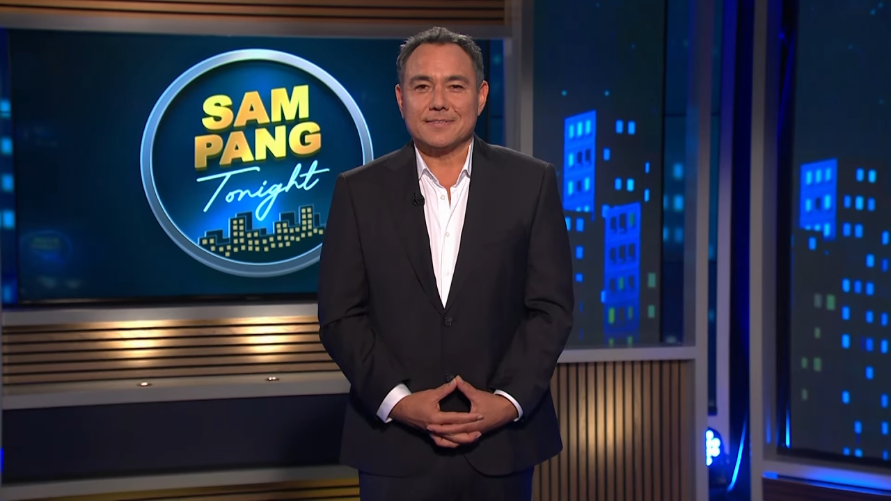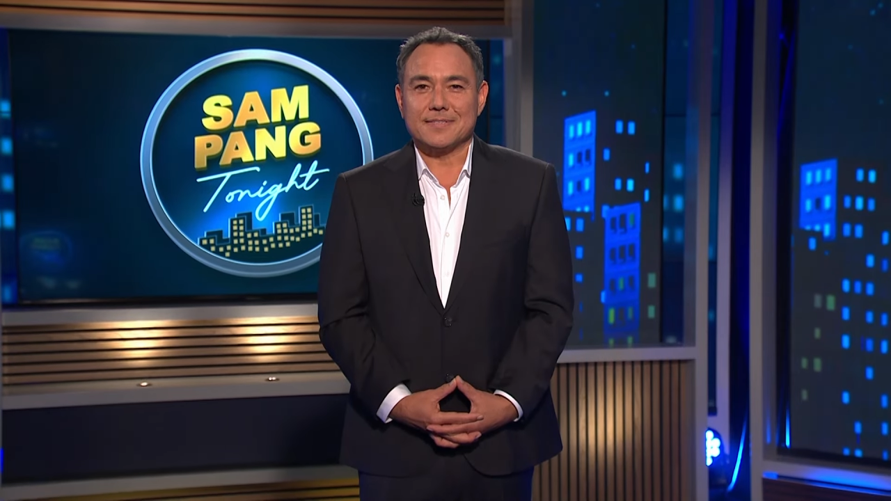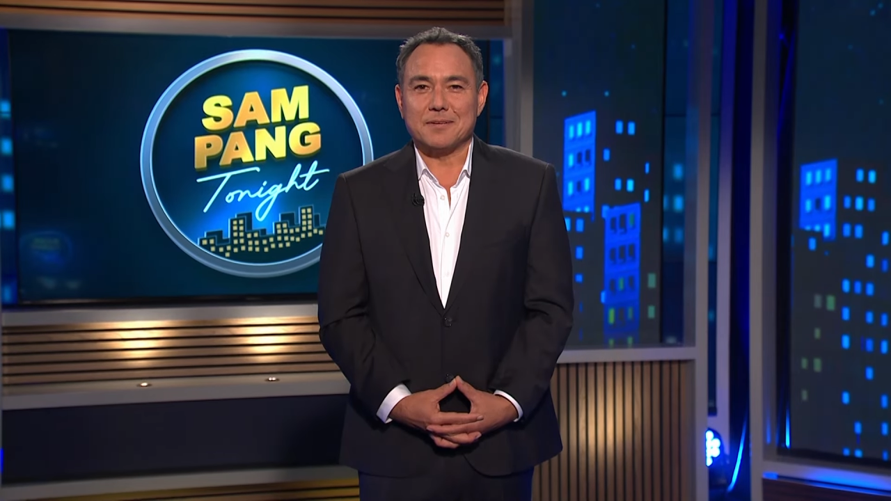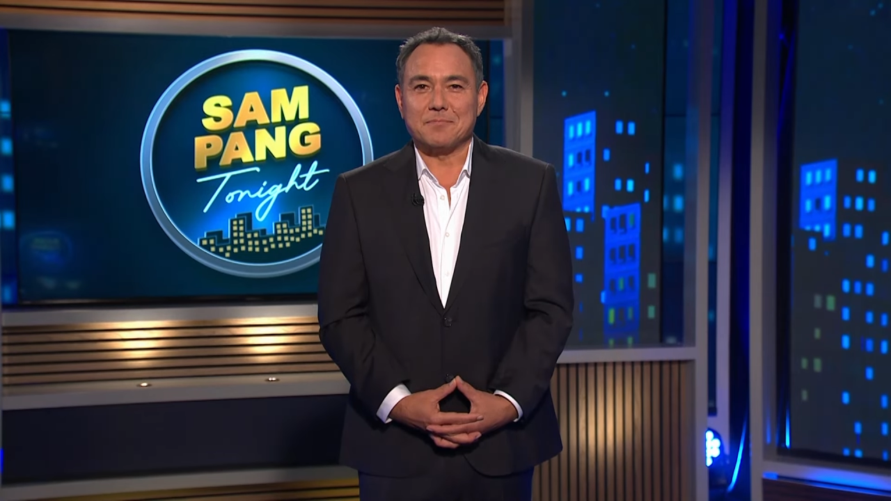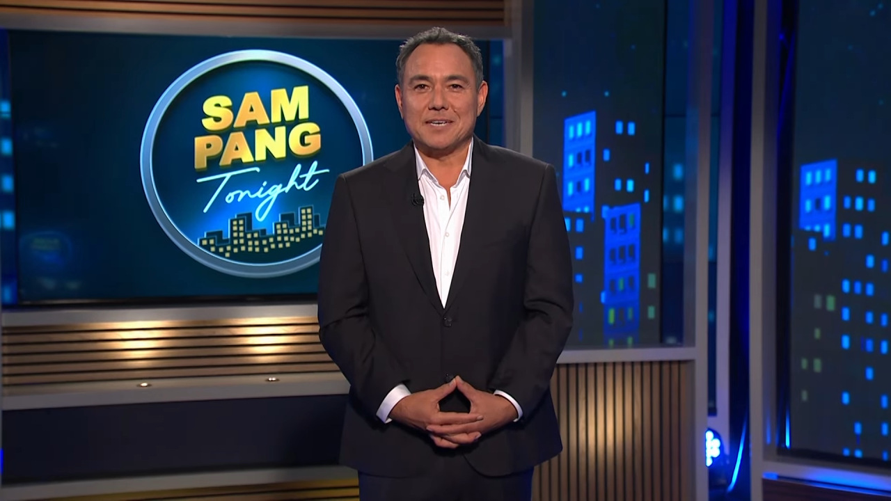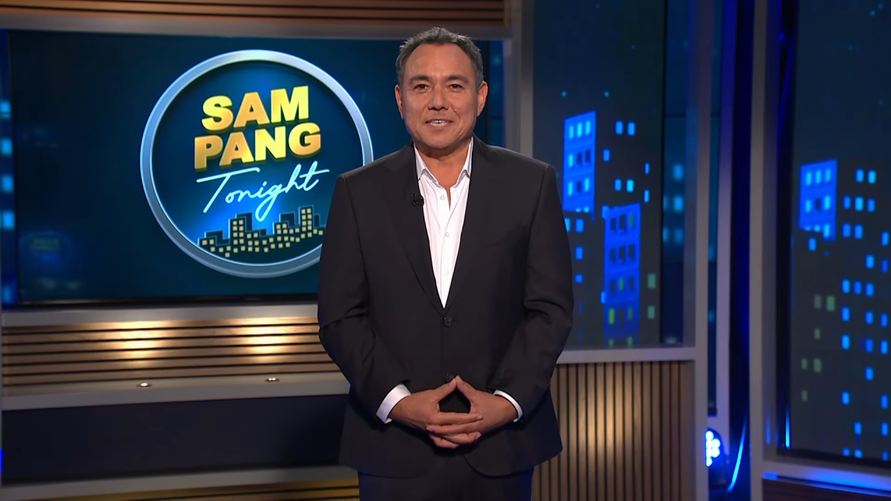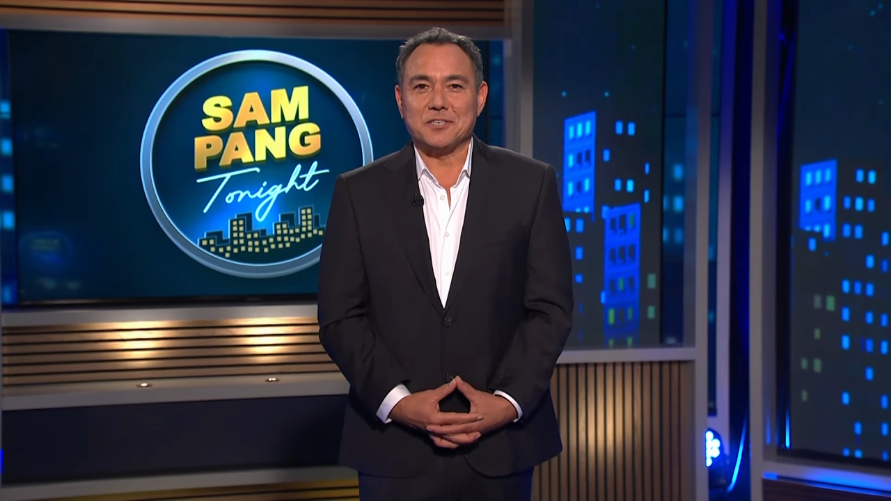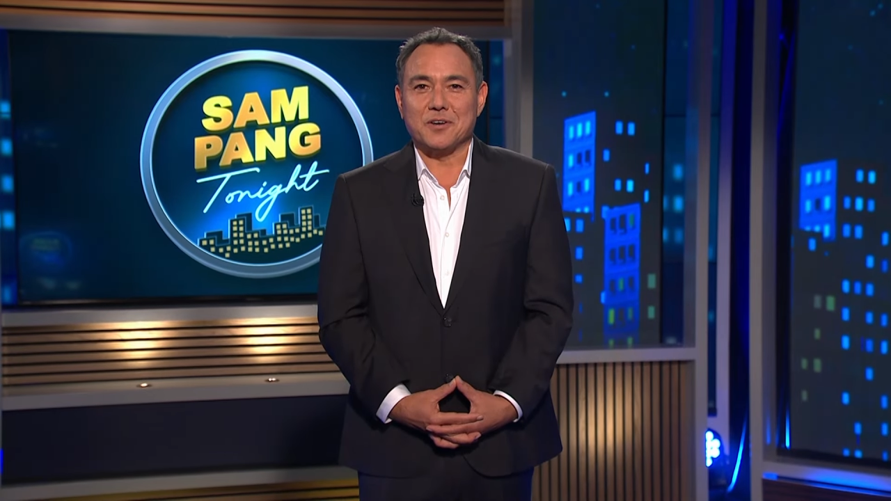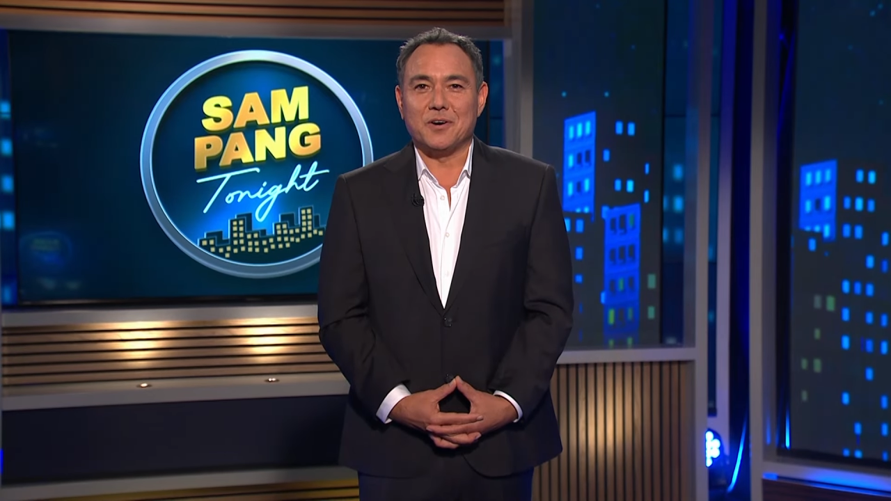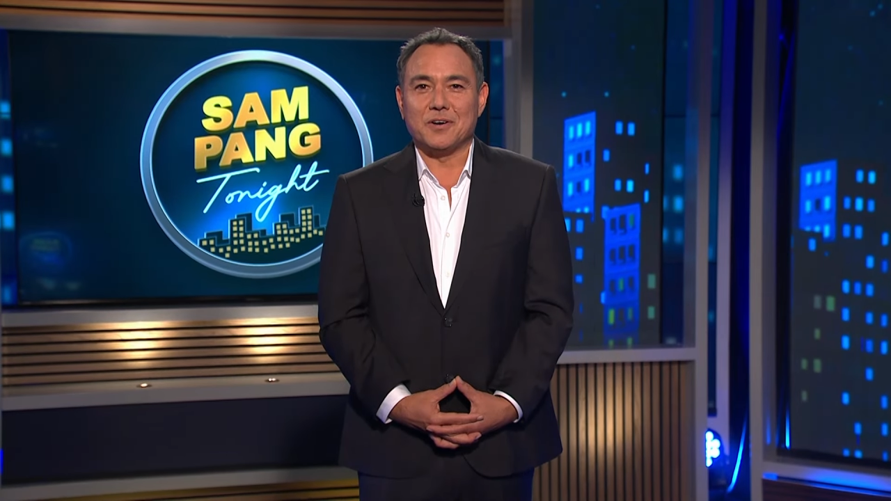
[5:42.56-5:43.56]
That
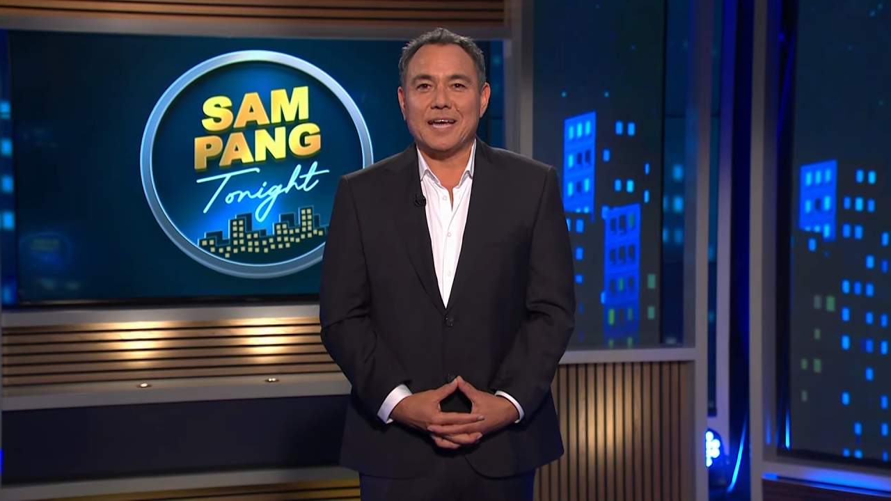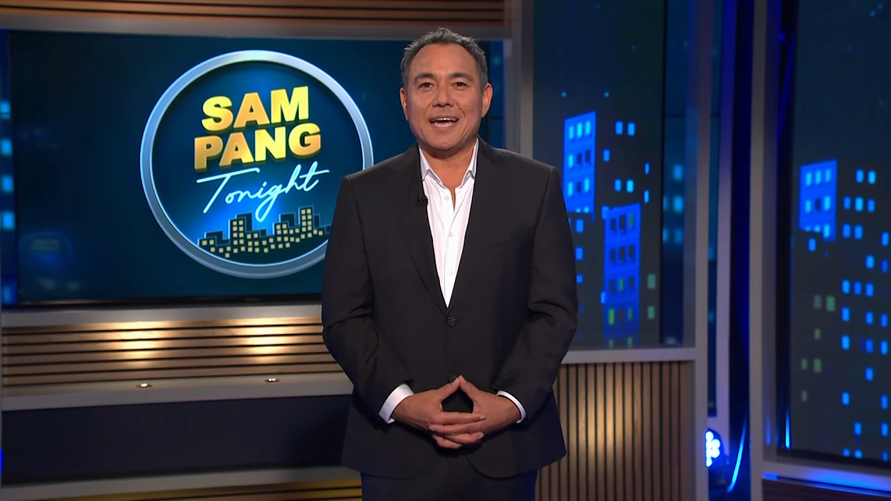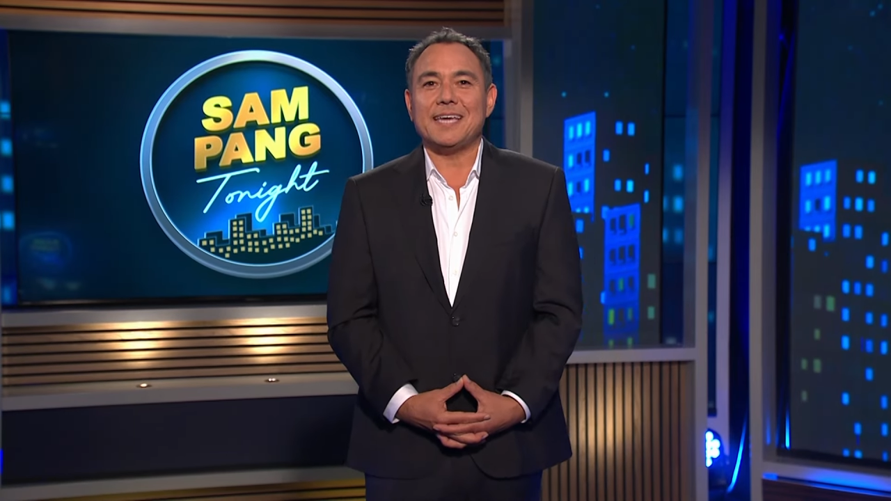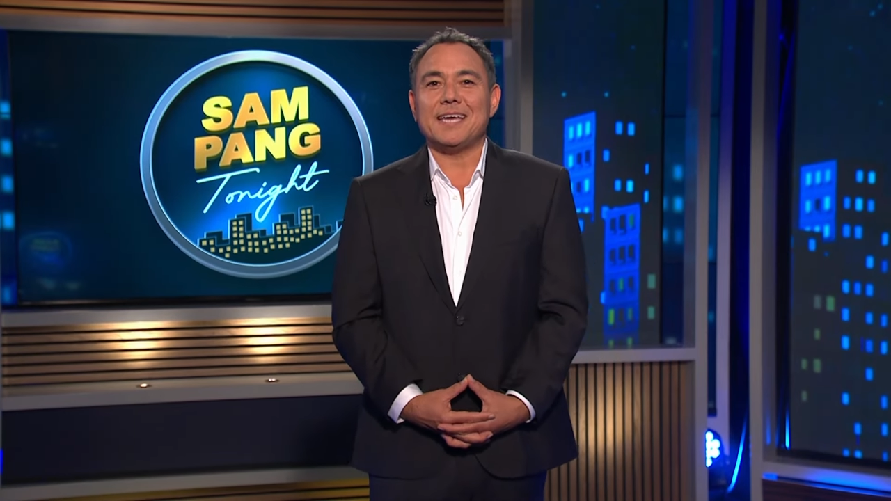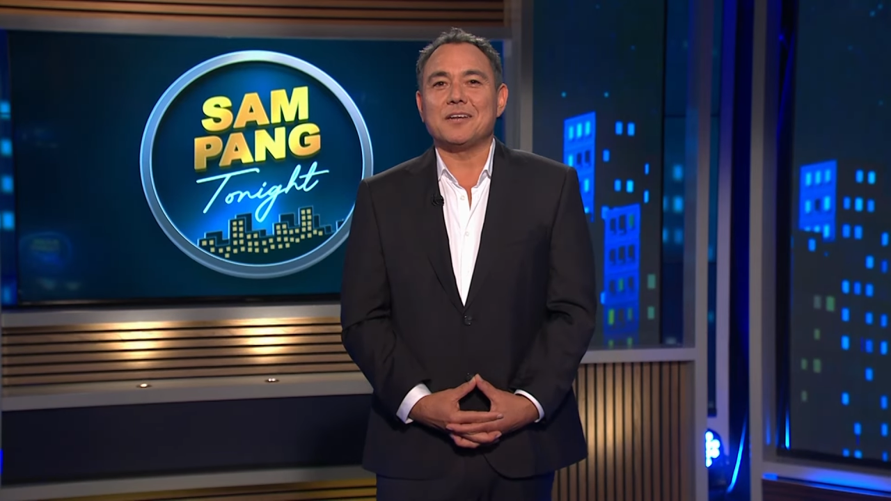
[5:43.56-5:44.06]
money's gone. Hey,